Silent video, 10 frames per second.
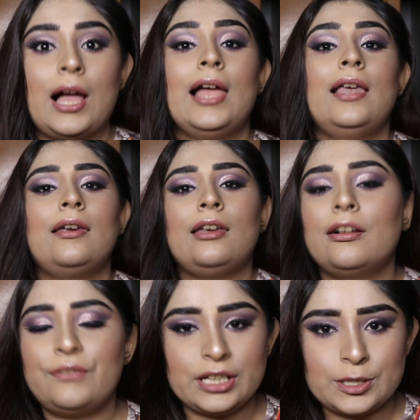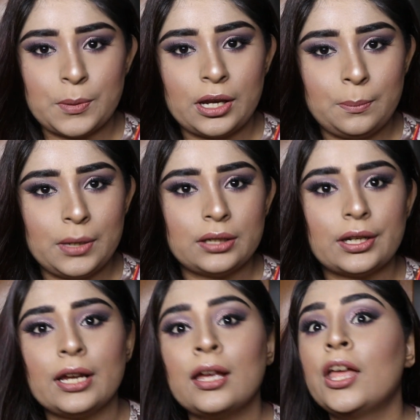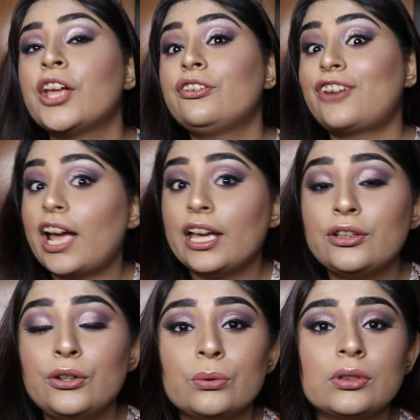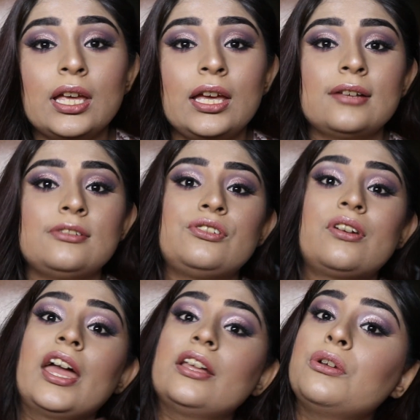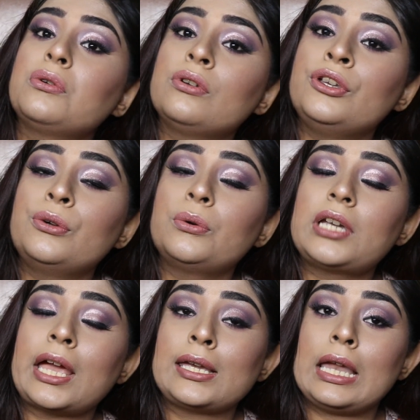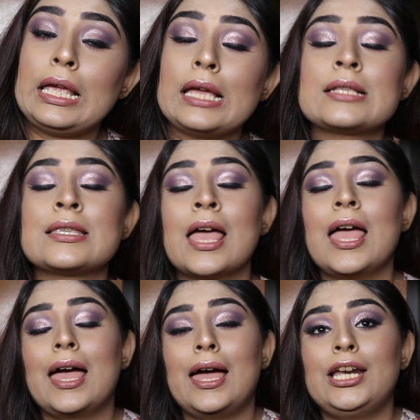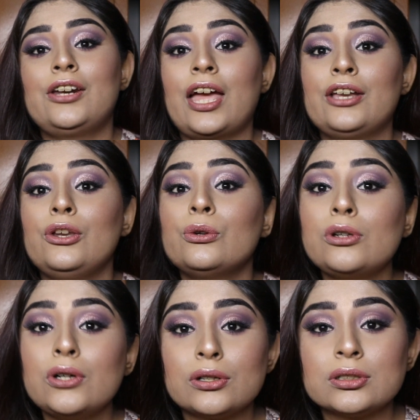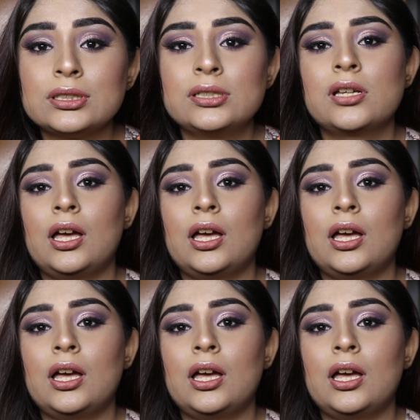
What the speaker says: I love experimenting, trying new things, trying new techniques, and trying new looks.